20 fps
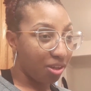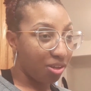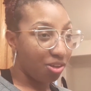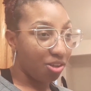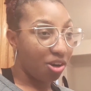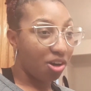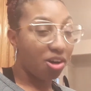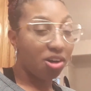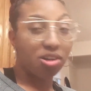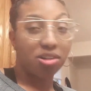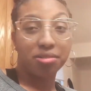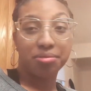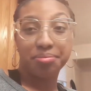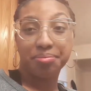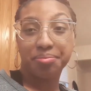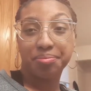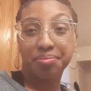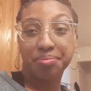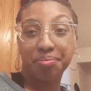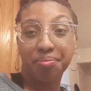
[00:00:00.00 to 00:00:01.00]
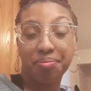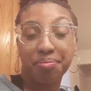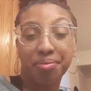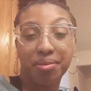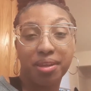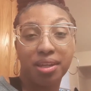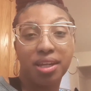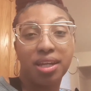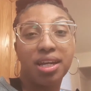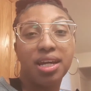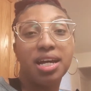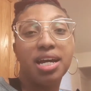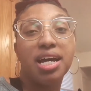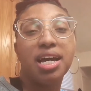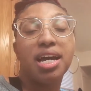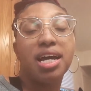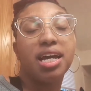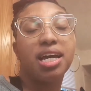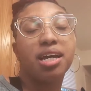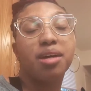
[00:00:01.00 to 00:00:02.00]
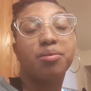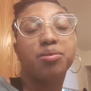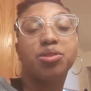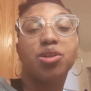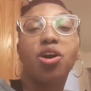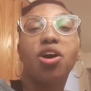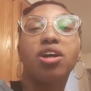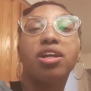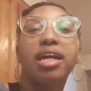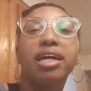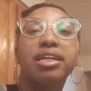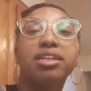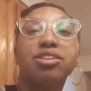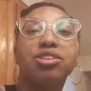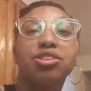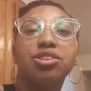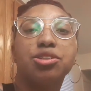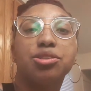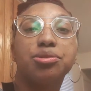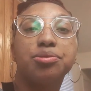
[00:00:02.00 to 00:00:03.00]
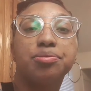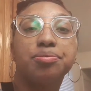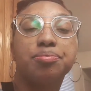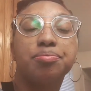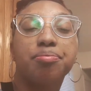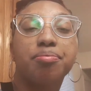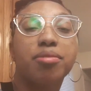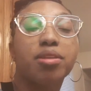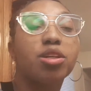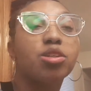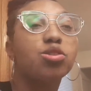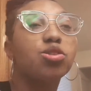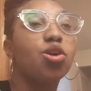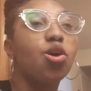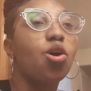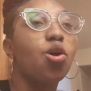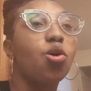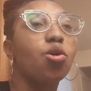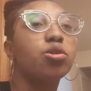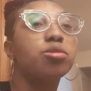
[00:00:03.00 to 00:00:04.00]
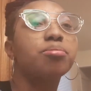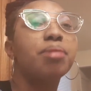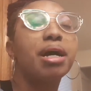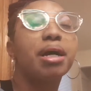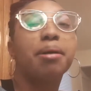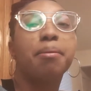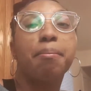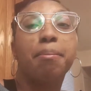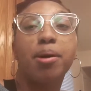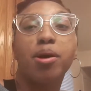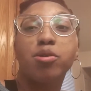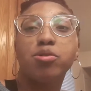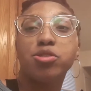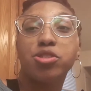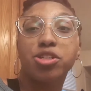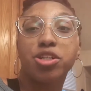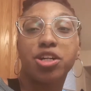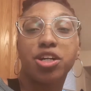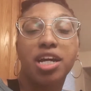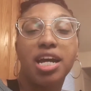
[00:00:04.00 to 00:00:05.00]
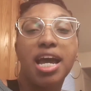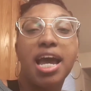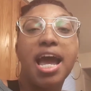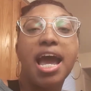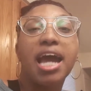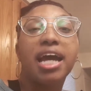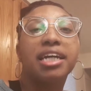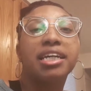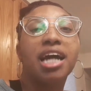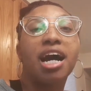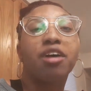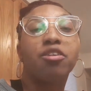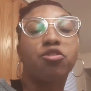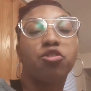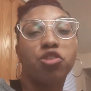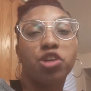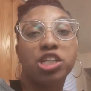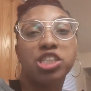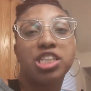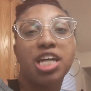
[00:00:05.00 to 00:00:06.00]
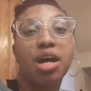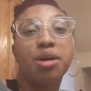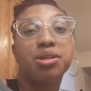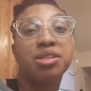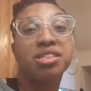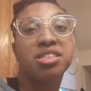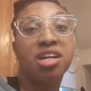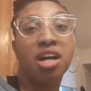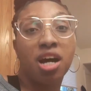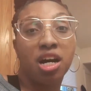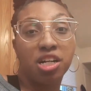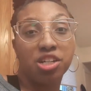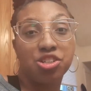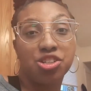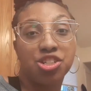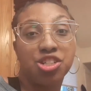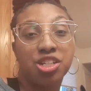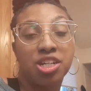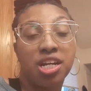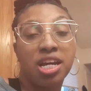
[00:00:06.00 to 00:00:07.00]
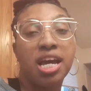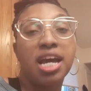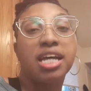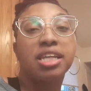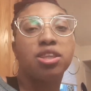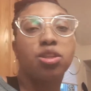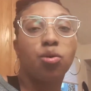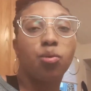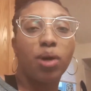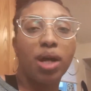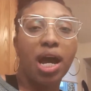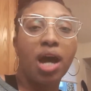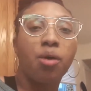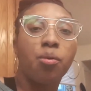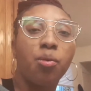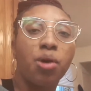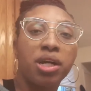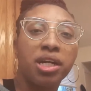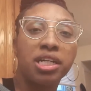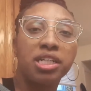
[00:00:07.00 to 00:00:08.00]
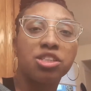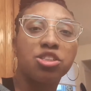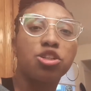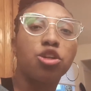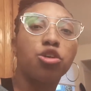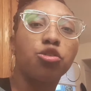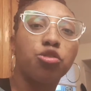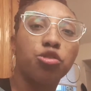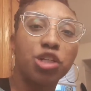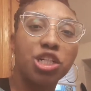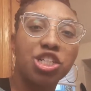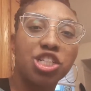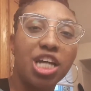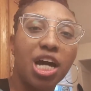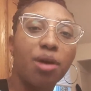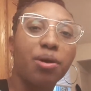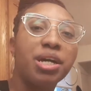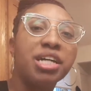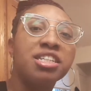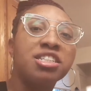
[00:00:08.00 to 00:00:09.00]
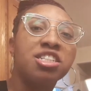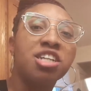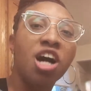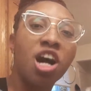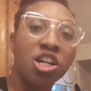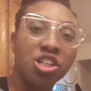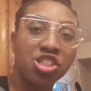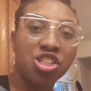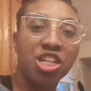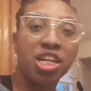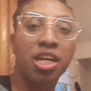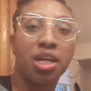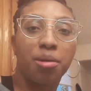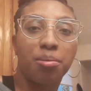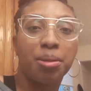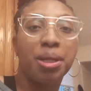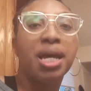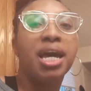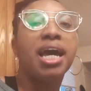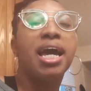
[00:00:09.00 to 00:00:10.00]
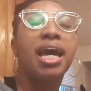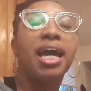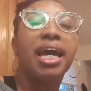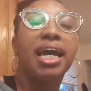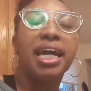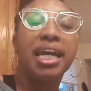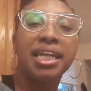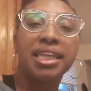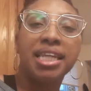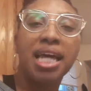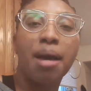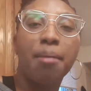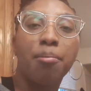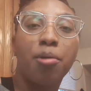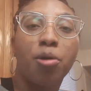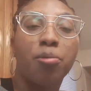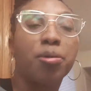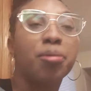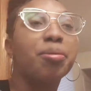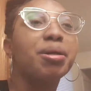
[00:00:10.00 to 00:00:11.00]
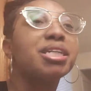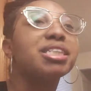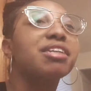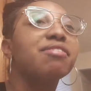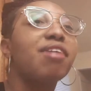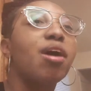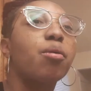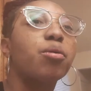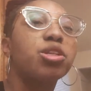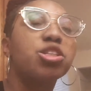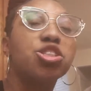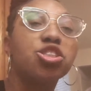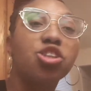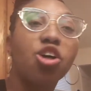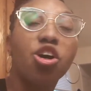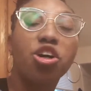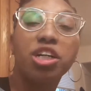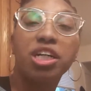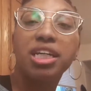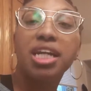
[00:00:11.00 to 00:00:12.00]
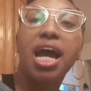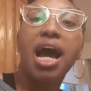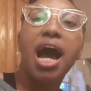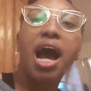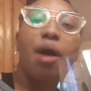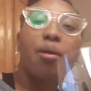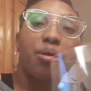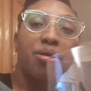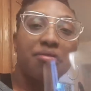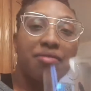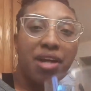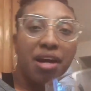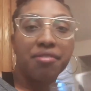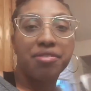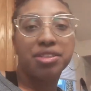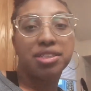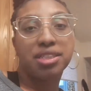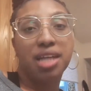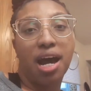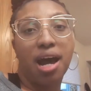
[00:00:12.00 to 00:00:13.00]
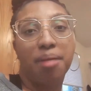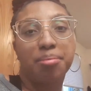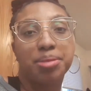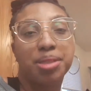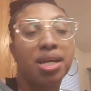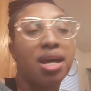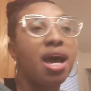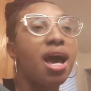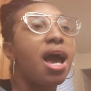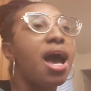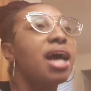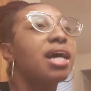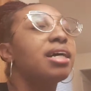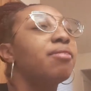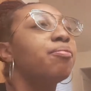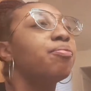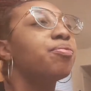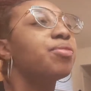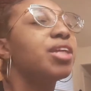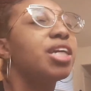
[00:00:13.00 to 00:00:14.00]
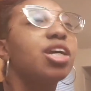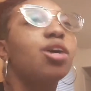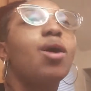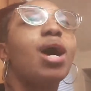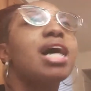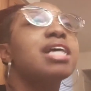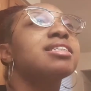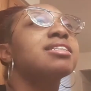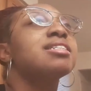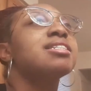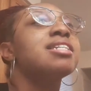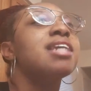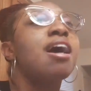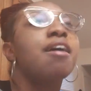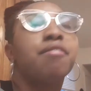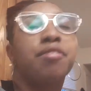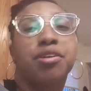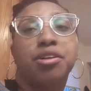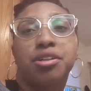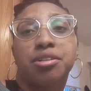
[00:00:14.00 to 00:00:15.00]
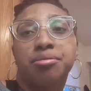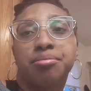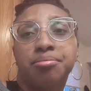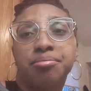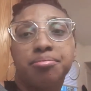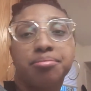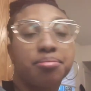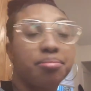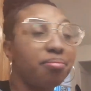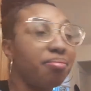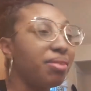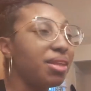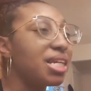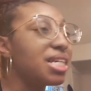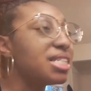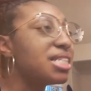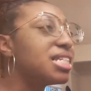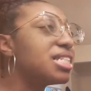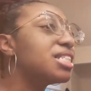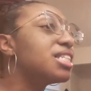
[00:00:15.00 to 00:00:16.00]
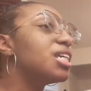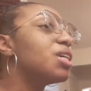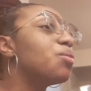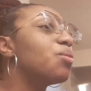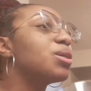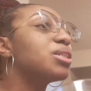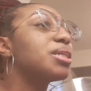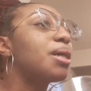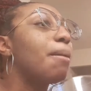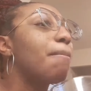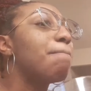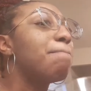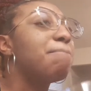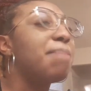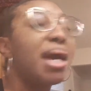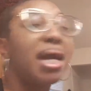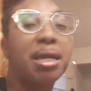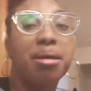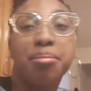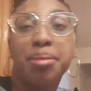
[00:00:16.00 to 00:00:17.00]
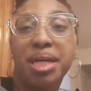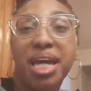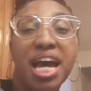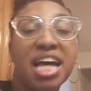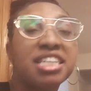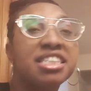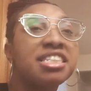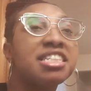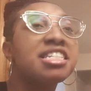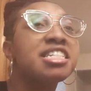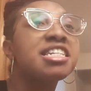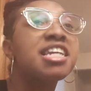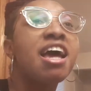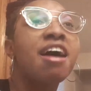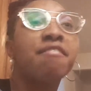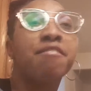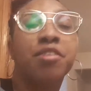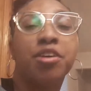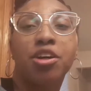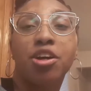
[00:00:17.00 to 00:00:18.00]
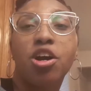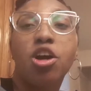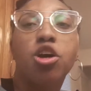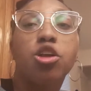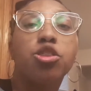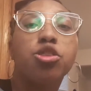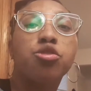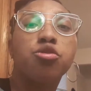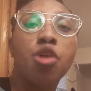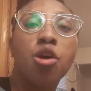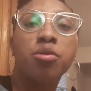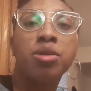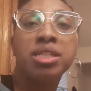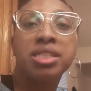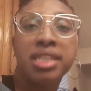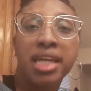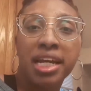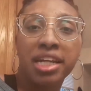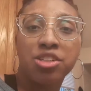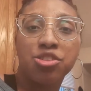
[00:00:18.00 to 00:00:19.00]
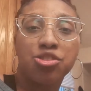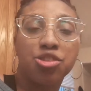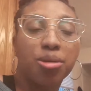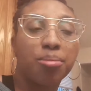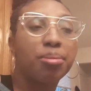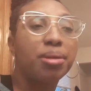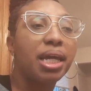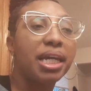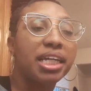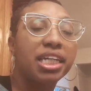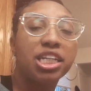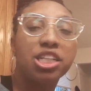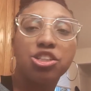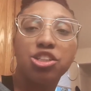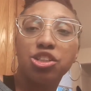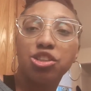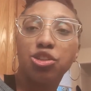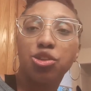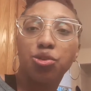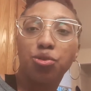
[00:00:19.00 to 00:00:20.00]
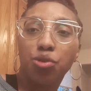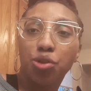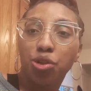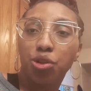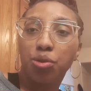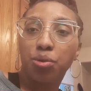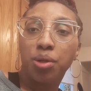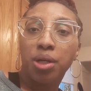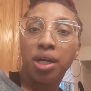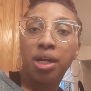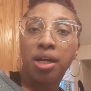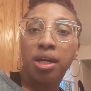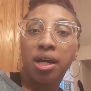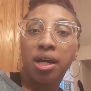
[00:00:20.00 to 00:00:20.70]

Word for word: Y'all, it was all I could do to hold my composure and not reach out and touch the way I wanted reach out and touch him in that moment. Because if I would have started, I would have never stopped. Theo has never, since he was a baby, has never thrown a tantrum like he just threw